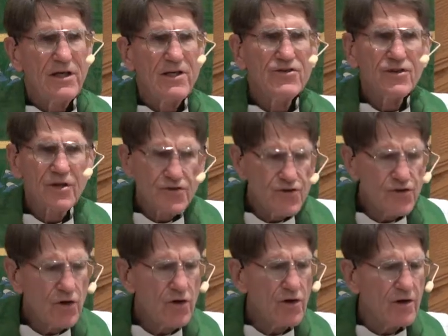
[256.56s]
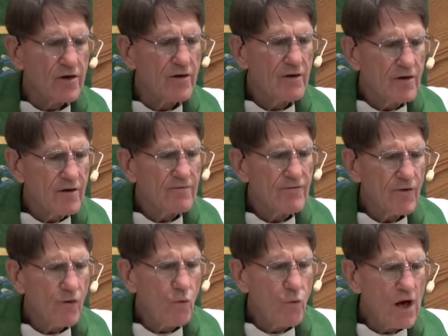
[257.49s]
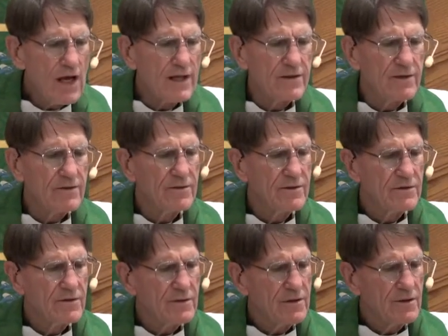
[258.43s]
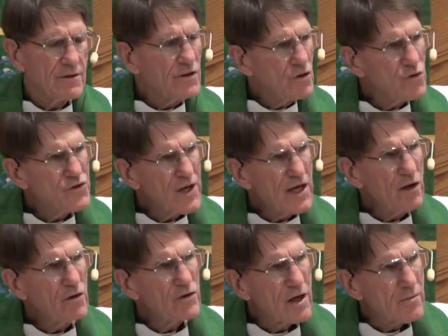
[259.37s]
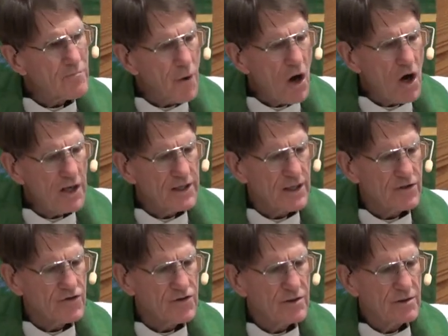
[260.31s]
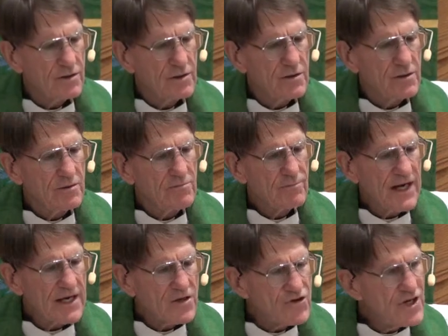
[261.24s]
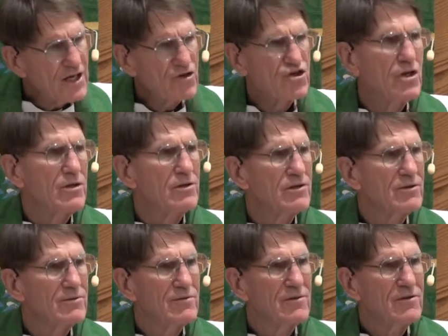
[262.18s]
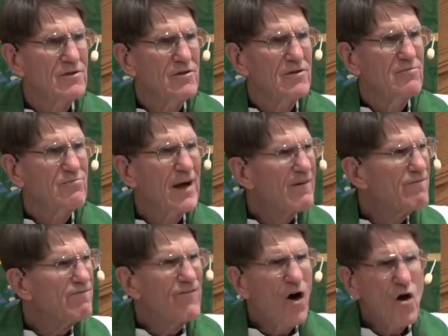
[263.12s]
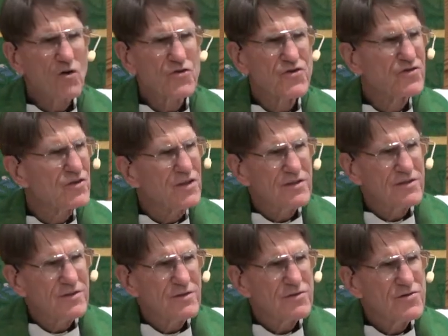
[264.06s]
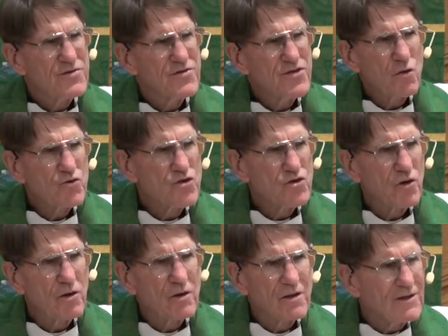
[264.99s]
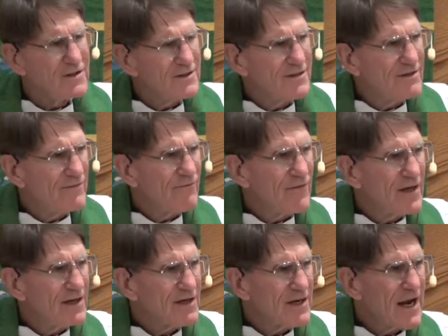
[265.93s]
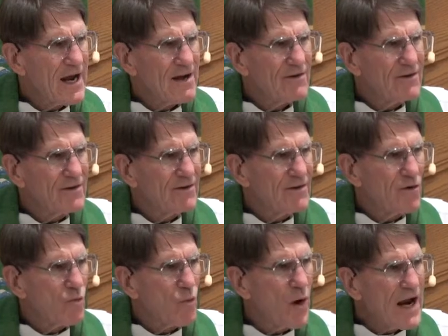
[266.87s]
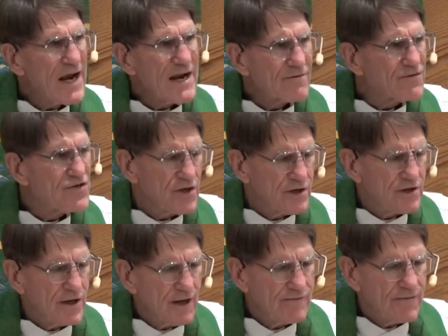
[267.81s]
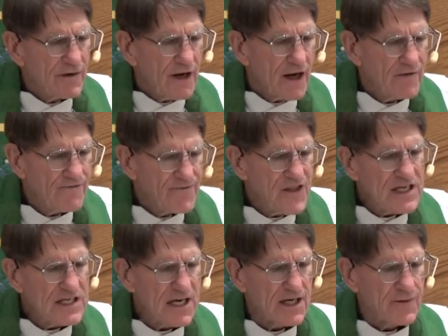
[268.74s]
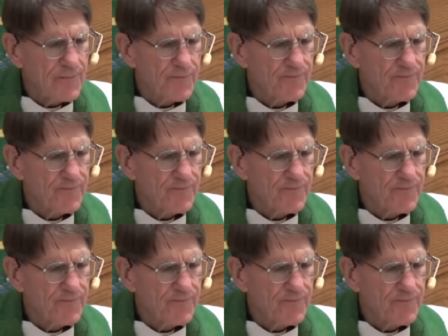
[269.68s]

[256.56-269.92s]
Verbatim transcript: He's concerned for the one who's held in bondage by addiction, by false social, yeah, ways of, of thinking.